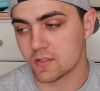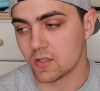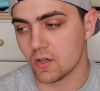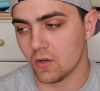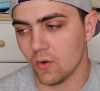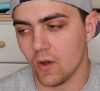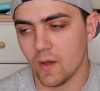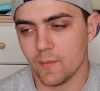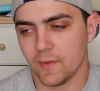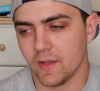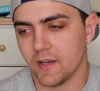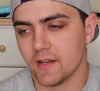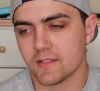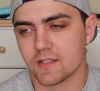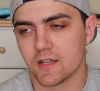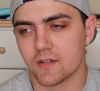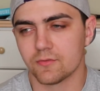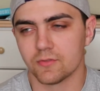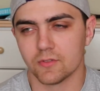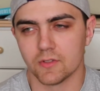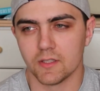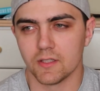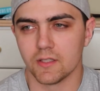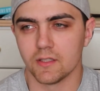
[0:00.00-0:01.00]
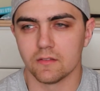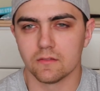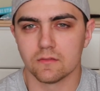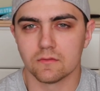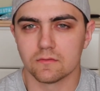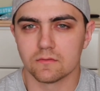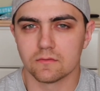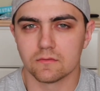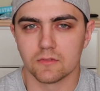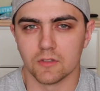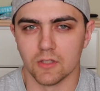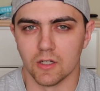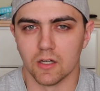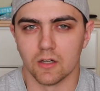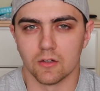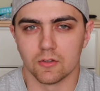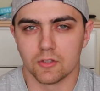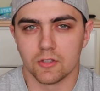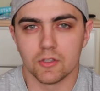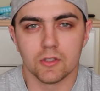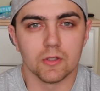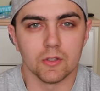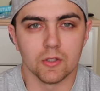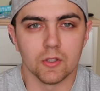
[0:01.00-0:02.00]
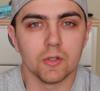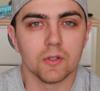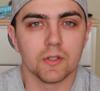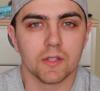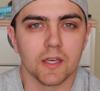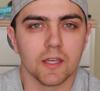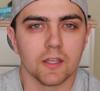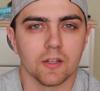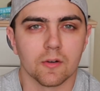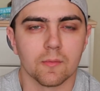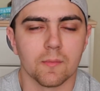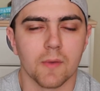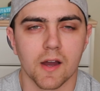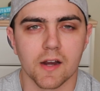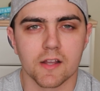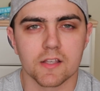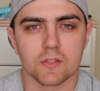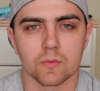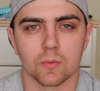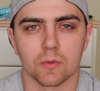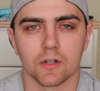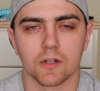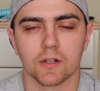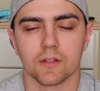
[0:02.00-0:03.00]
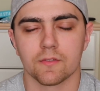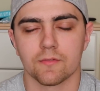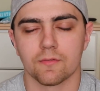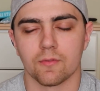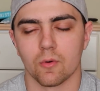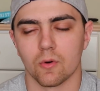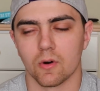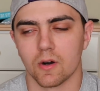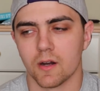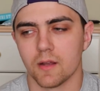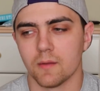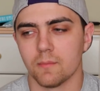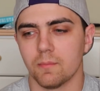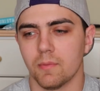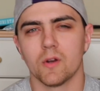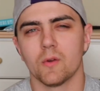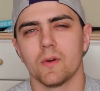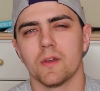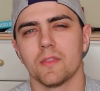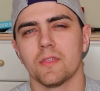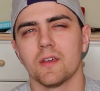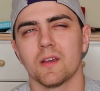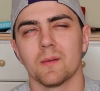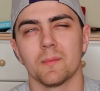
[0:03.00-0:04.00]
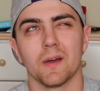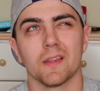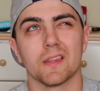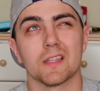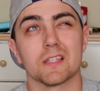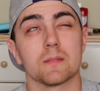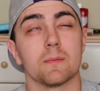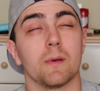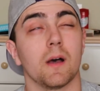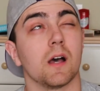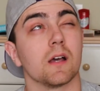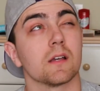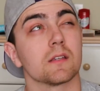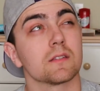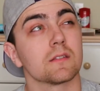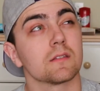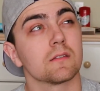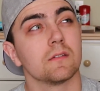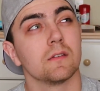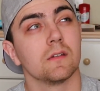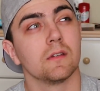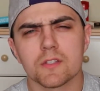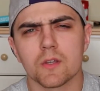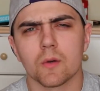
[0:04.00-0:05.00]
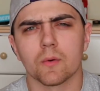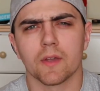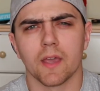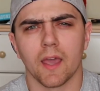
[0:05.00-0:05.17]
So, I mean, it definitely, you know, you, you get your money's worth for it. What do I think about this box? It was